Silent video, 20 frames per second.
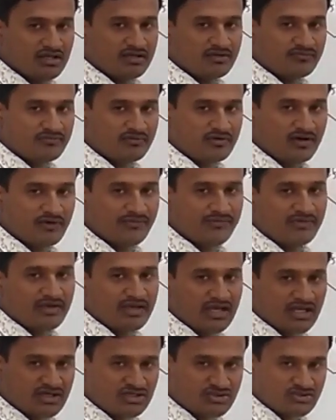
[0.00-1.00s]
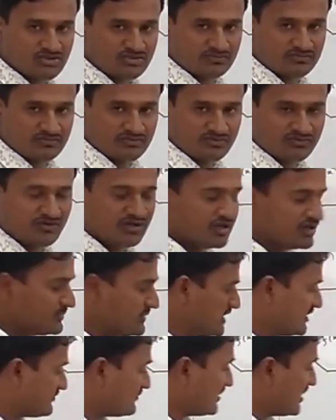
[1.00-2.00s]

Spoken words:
f of x2. So it means